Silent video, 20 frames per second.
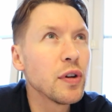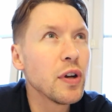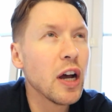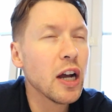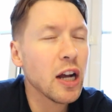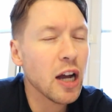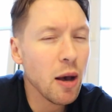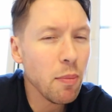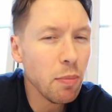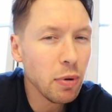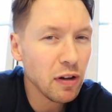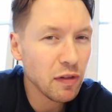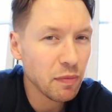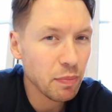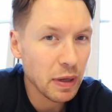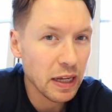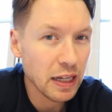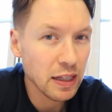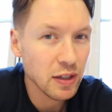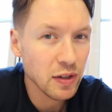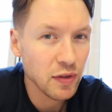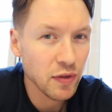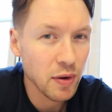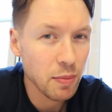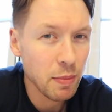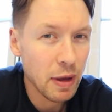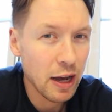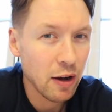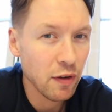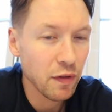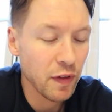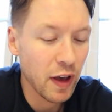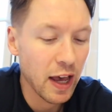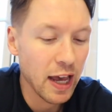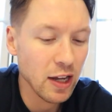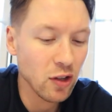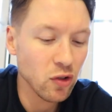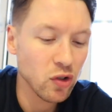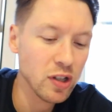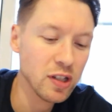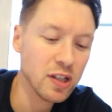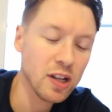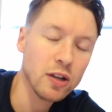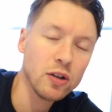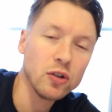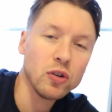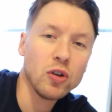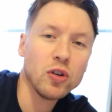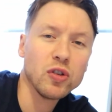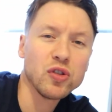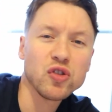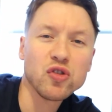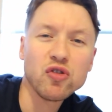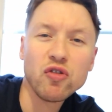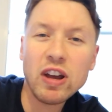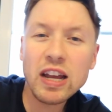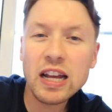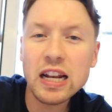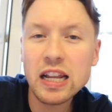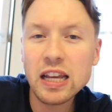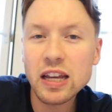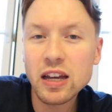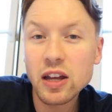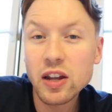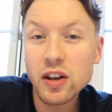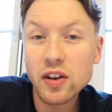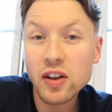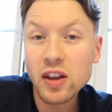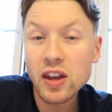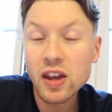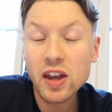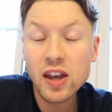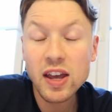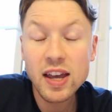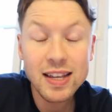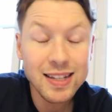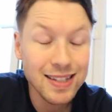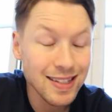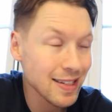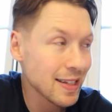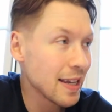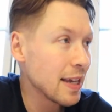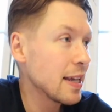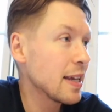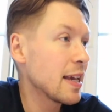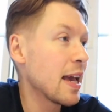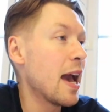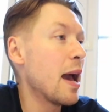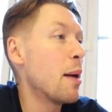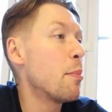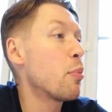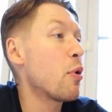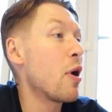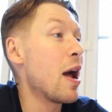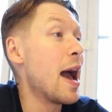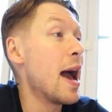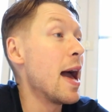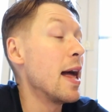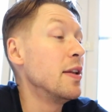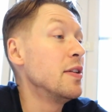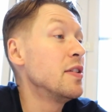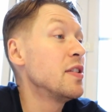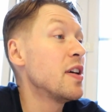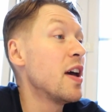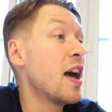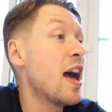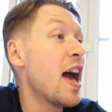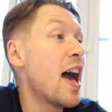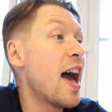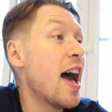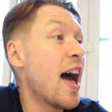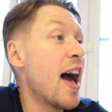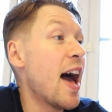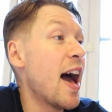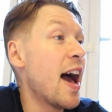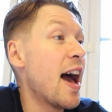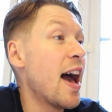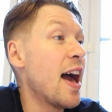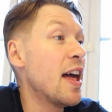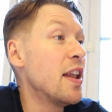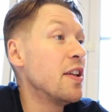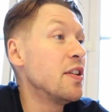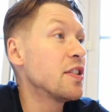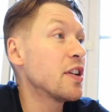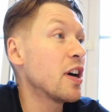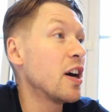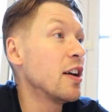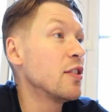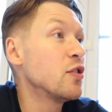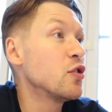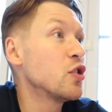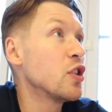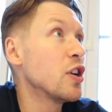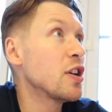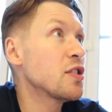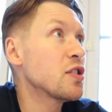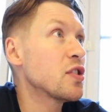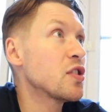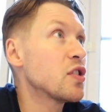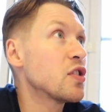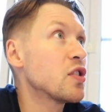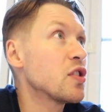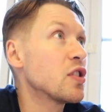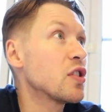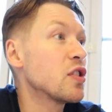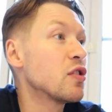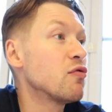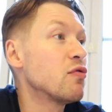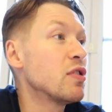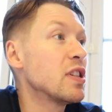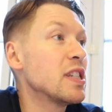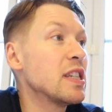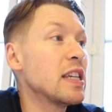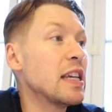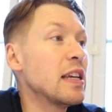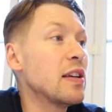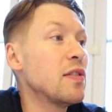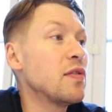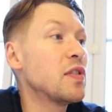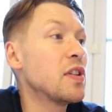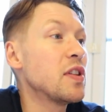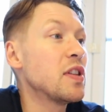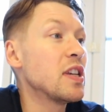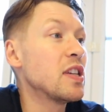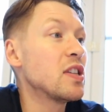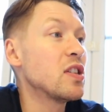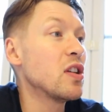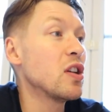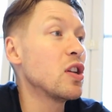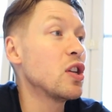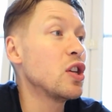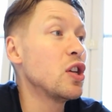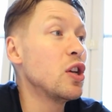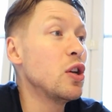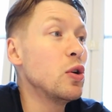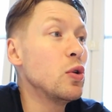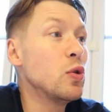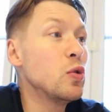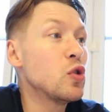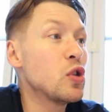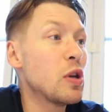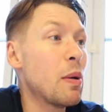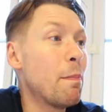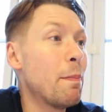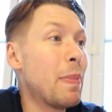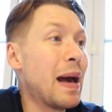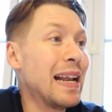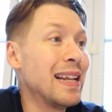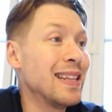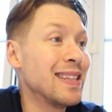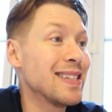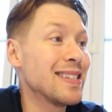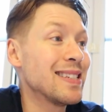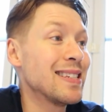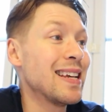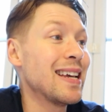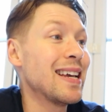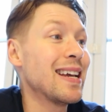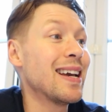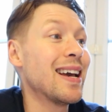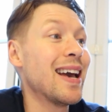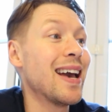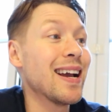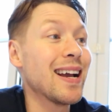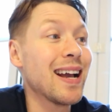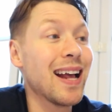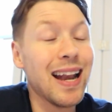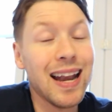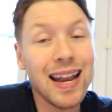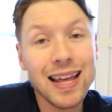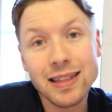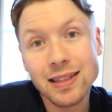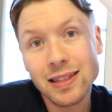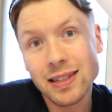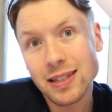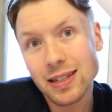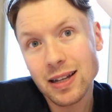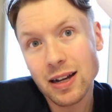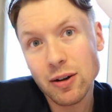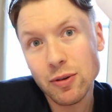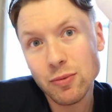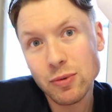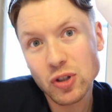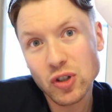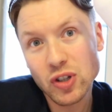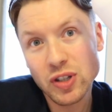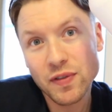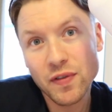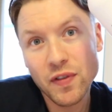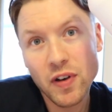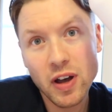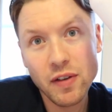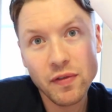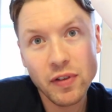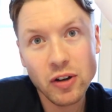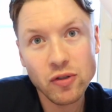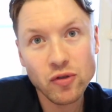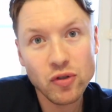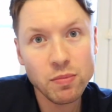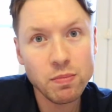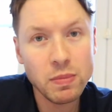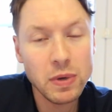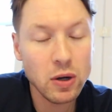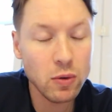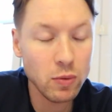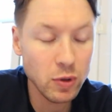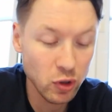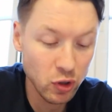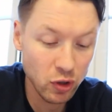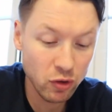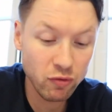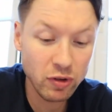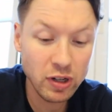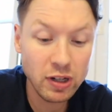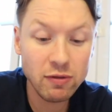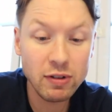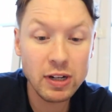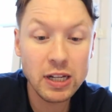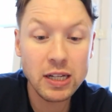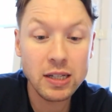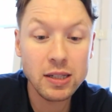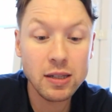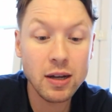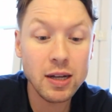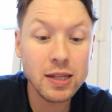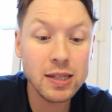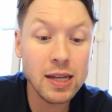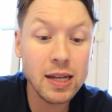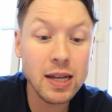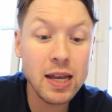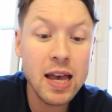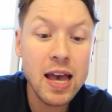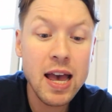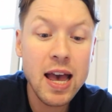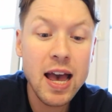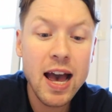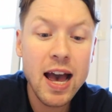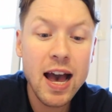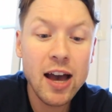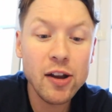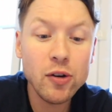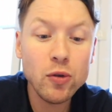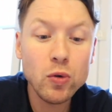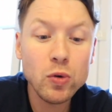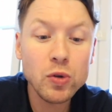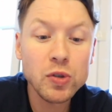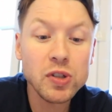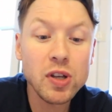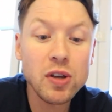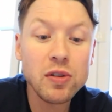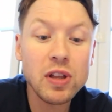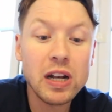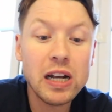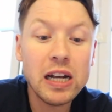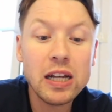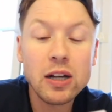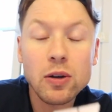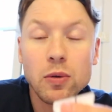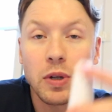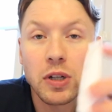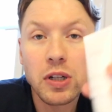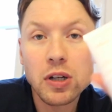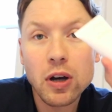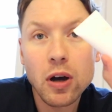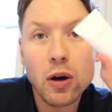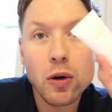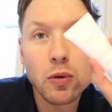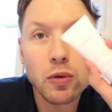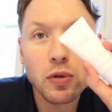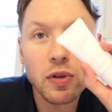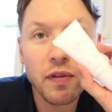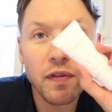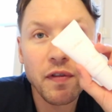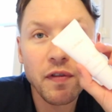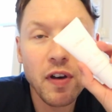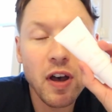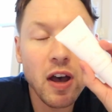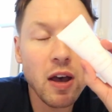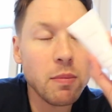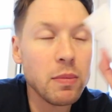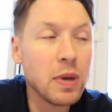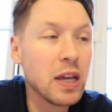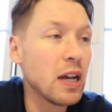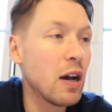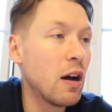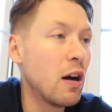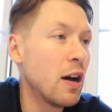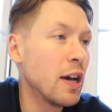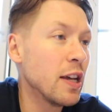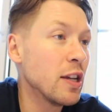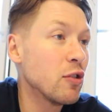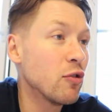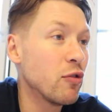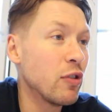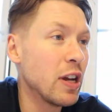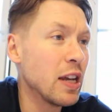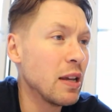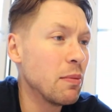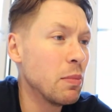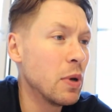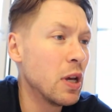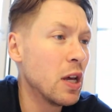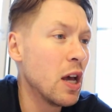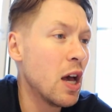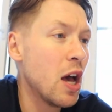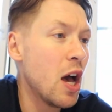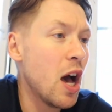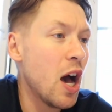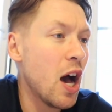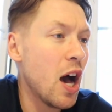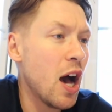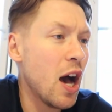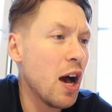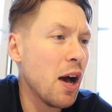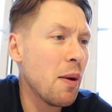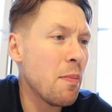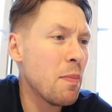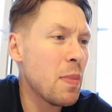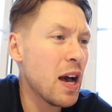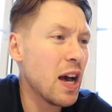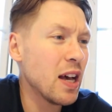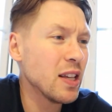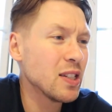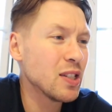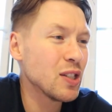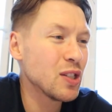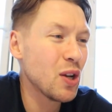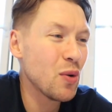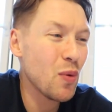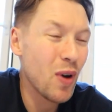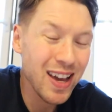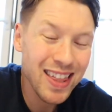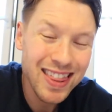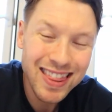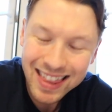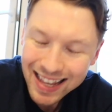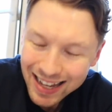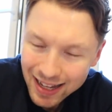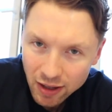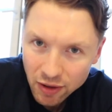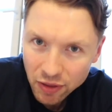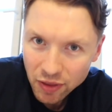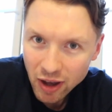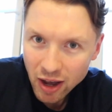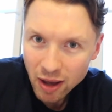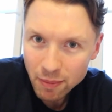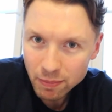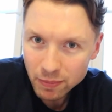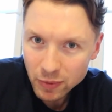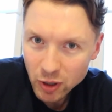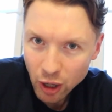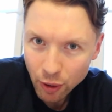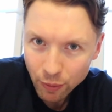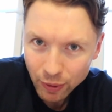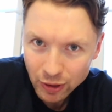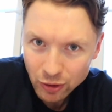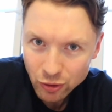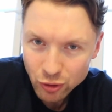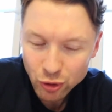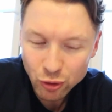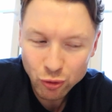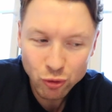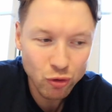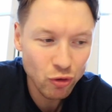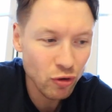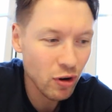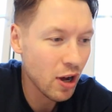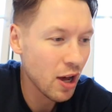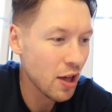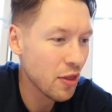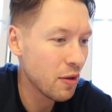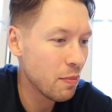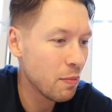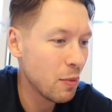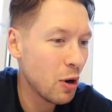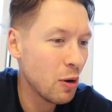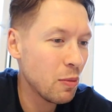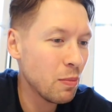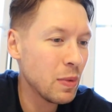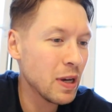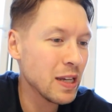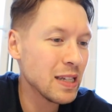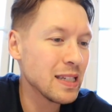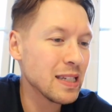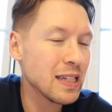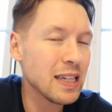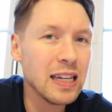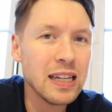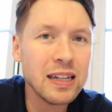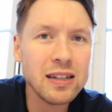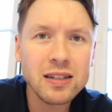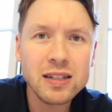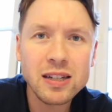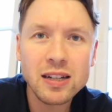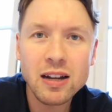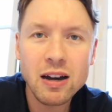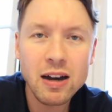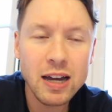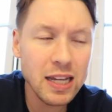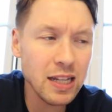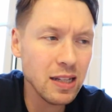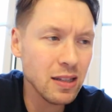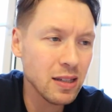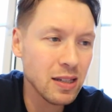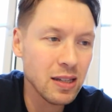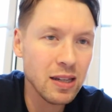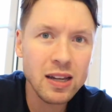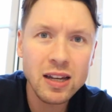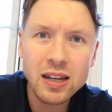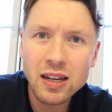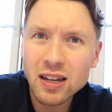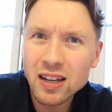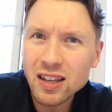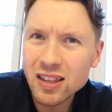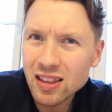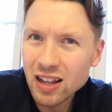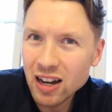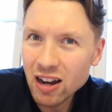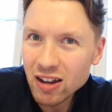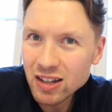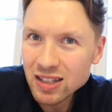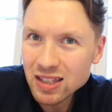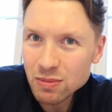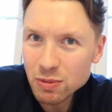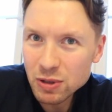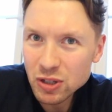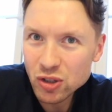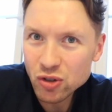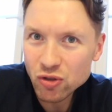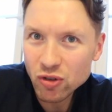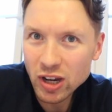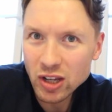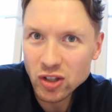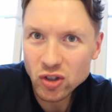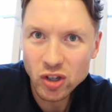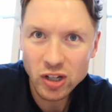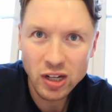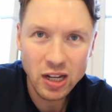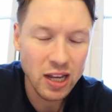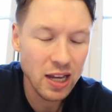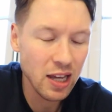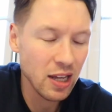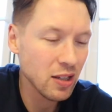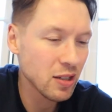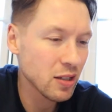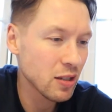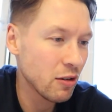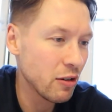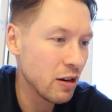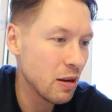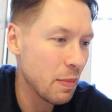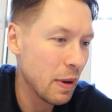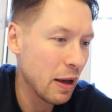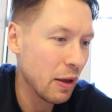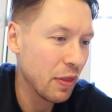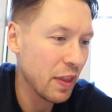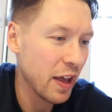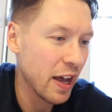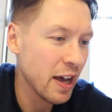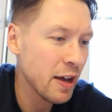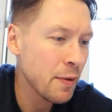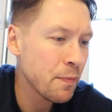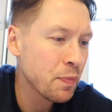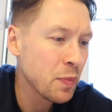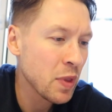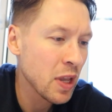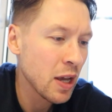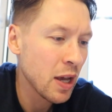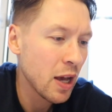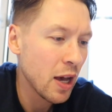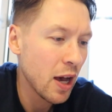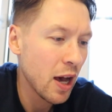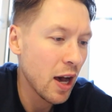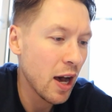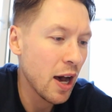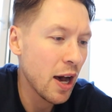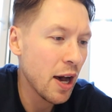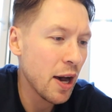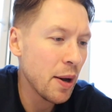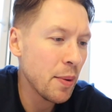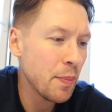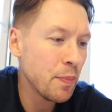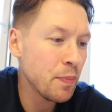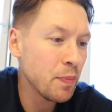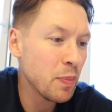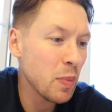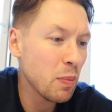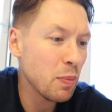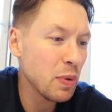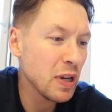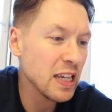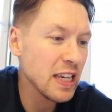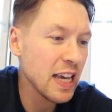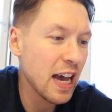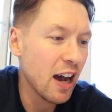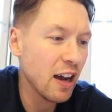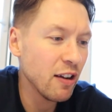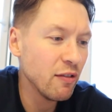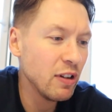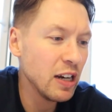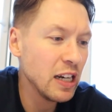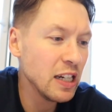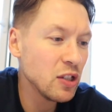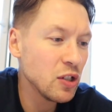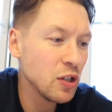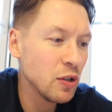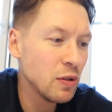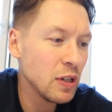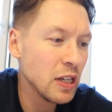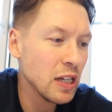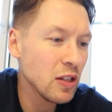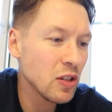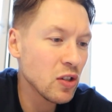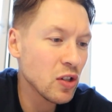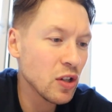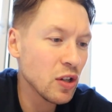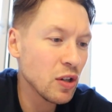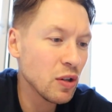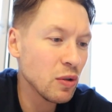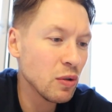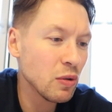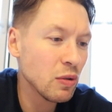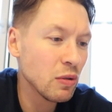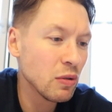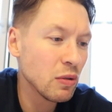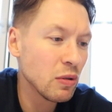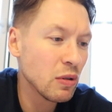a couple of bits from Alpha H. It's like an Australian skincare brand. And I just received this huge balancing cleanser, which is 500ml, which is really, really exciting, and also the liquid gold firming eye cream. So I think that I'm going to try them on my skin tonight. The light's a bit strange in here, sorry about that. But yeah, I really do need to